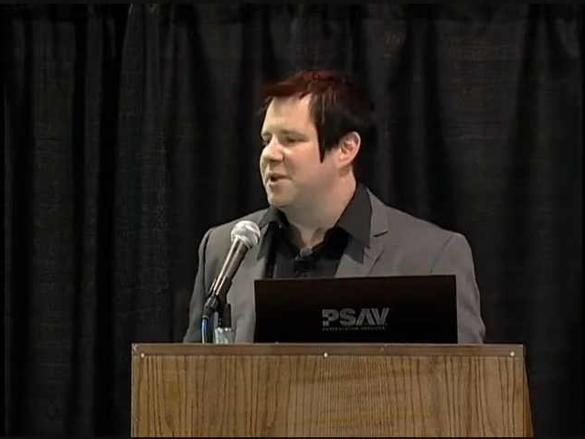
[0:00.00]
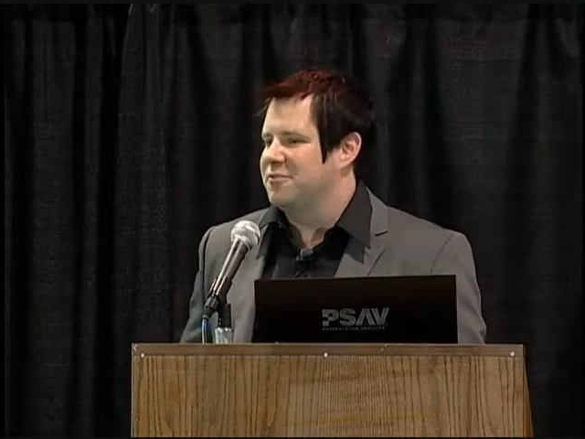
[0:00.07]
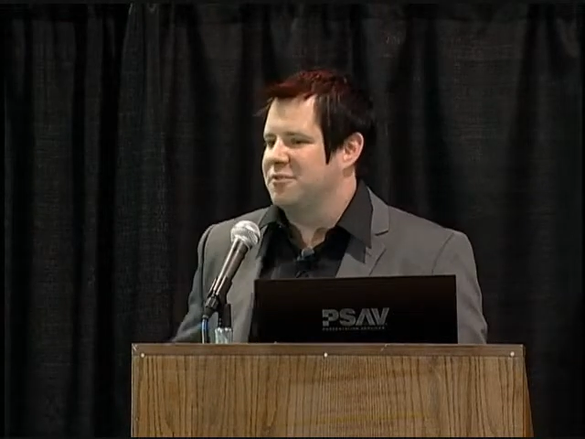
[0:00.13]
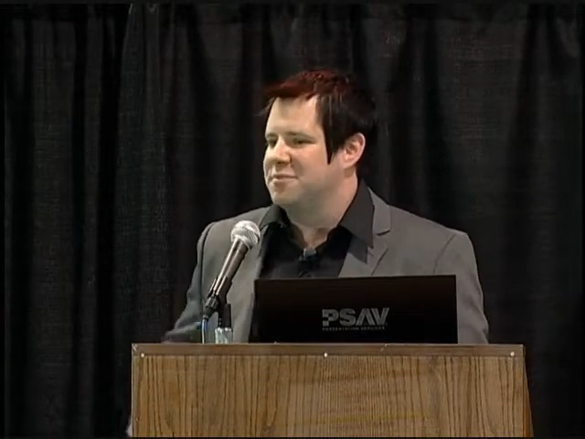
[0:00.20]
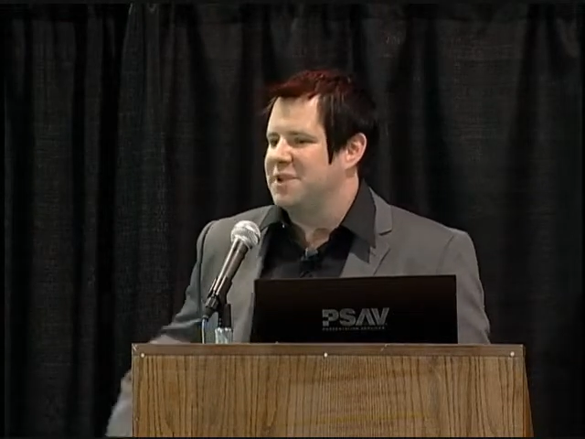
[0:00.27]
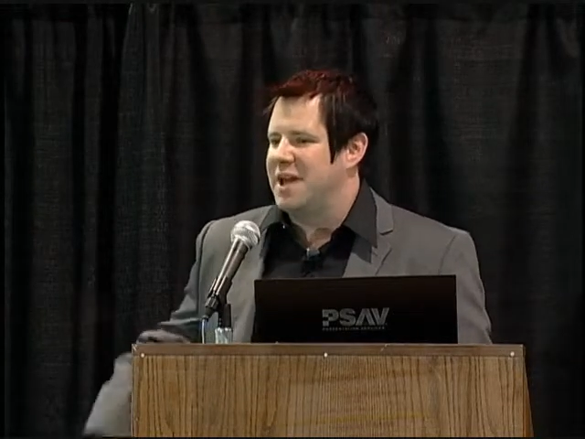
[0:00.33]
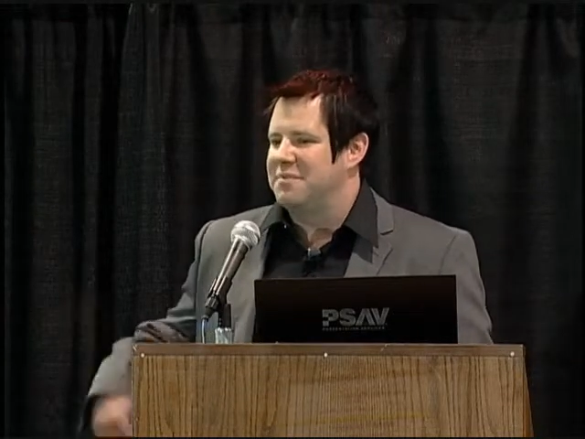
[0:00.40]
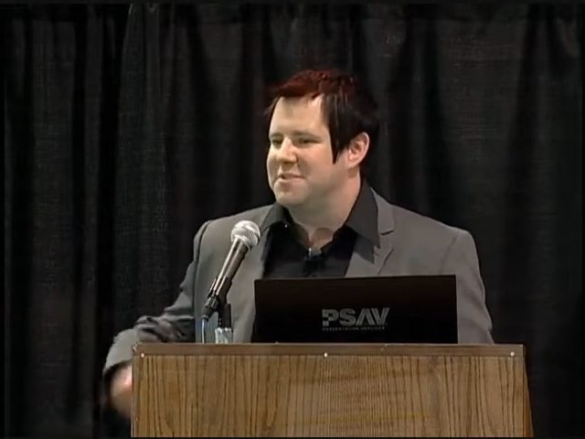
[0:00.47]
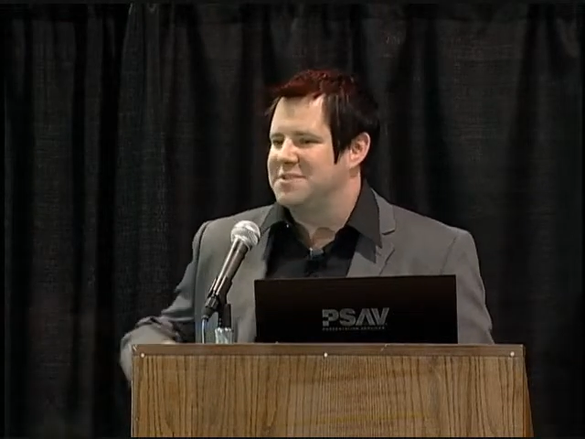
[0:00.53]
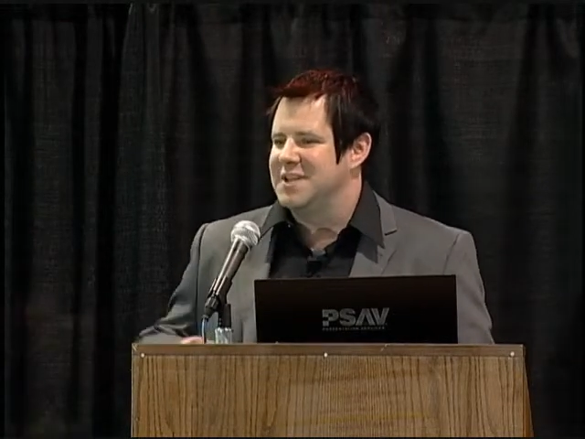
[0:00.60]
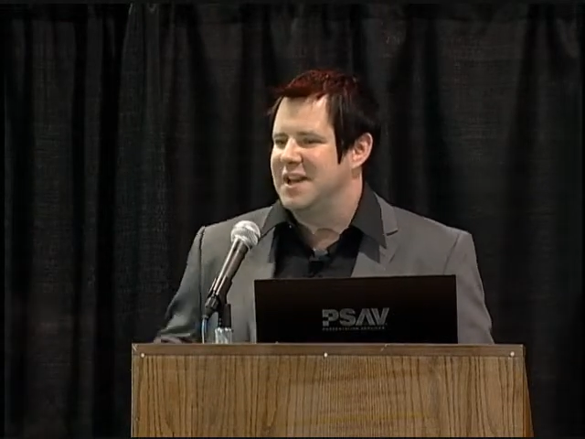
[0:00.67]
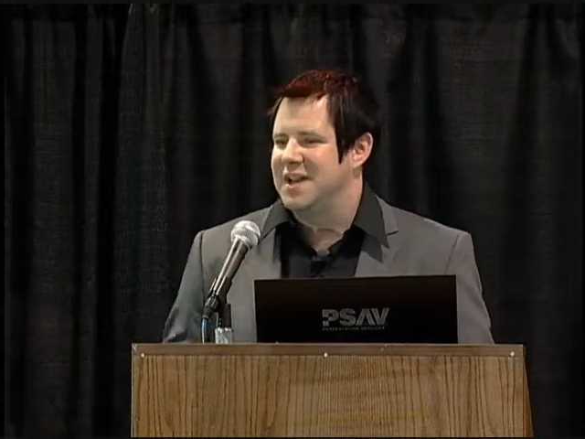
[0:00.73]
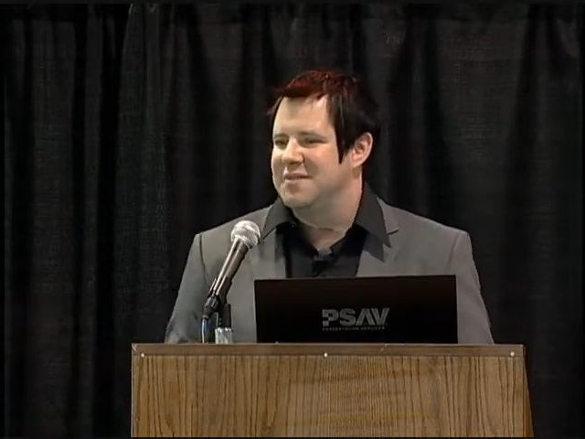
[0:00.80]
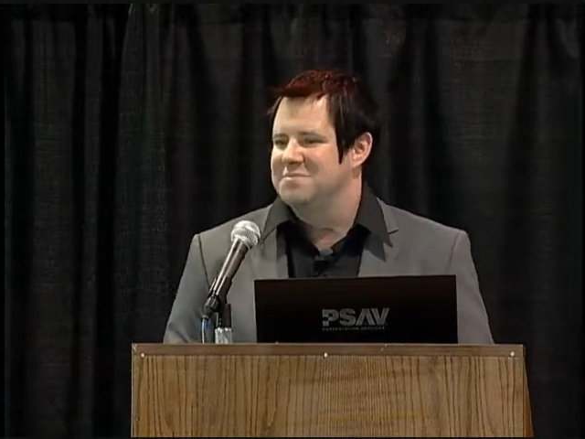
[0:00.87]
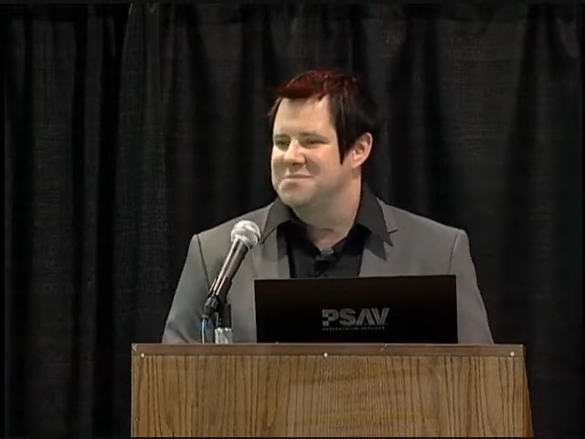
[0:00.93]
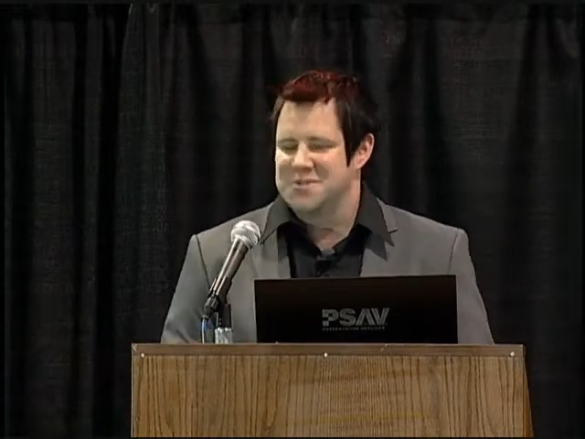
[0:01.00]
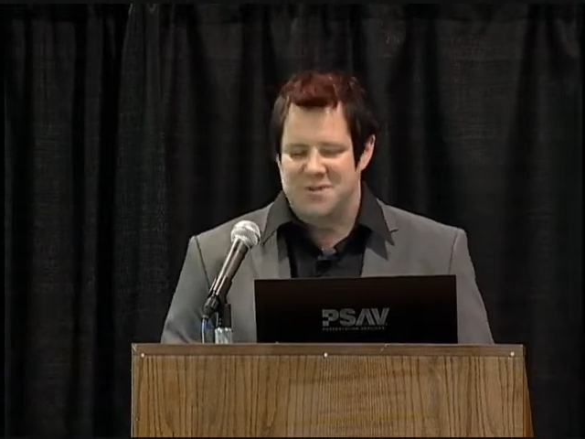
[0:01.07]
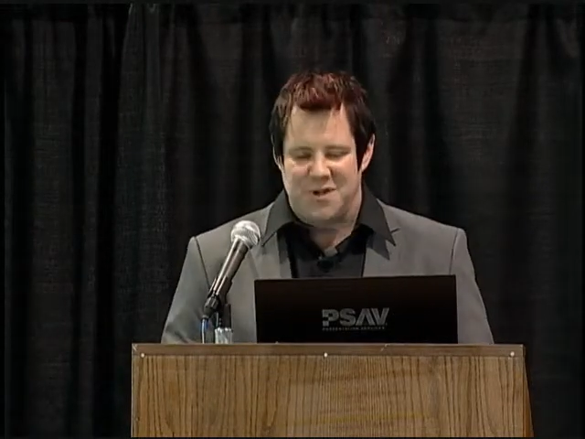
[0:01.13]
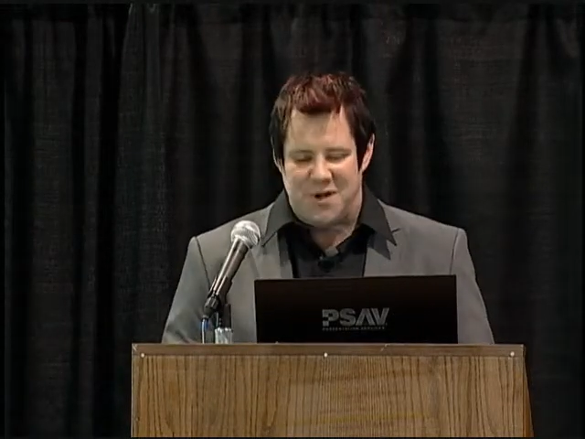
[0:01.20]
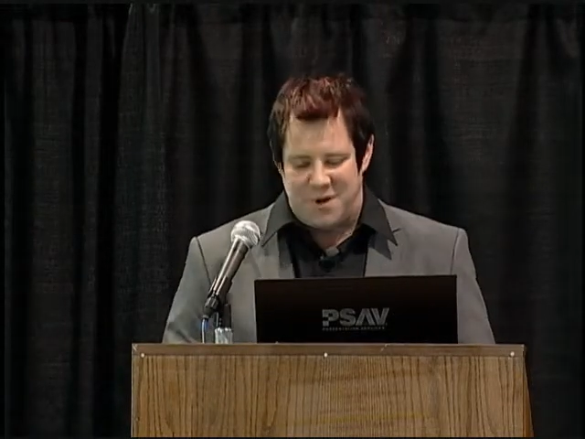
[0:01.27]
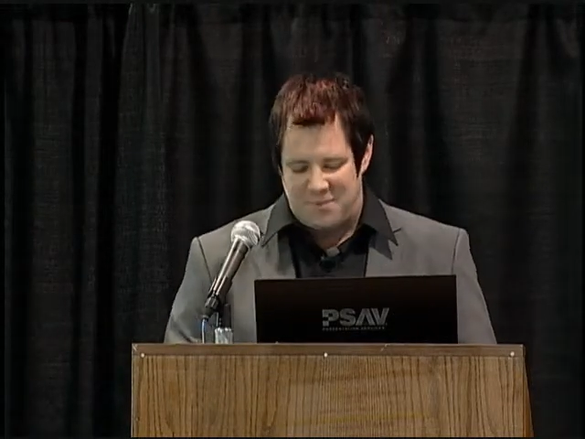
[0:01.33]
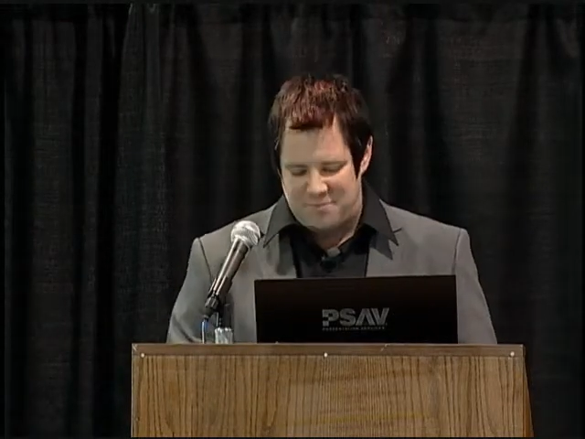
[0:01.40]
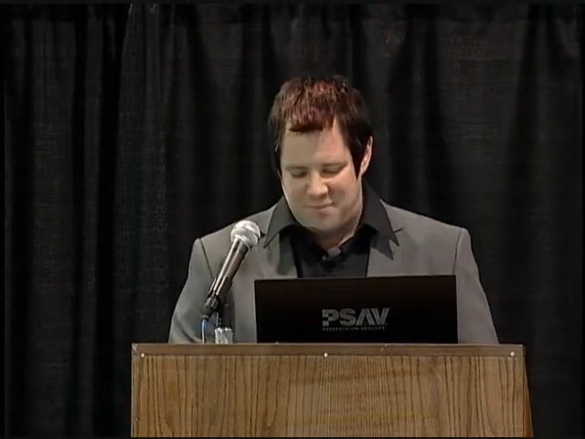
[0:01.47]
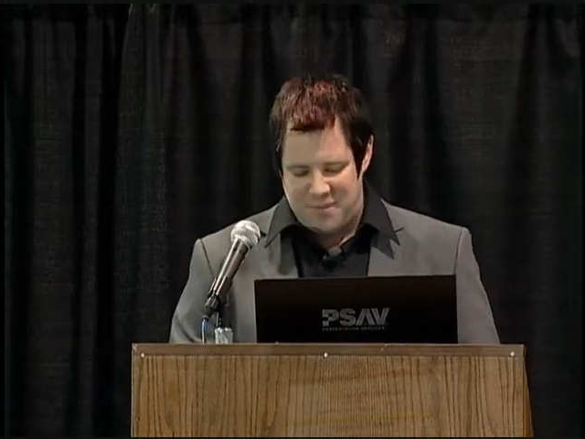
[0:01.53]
from time to time. So,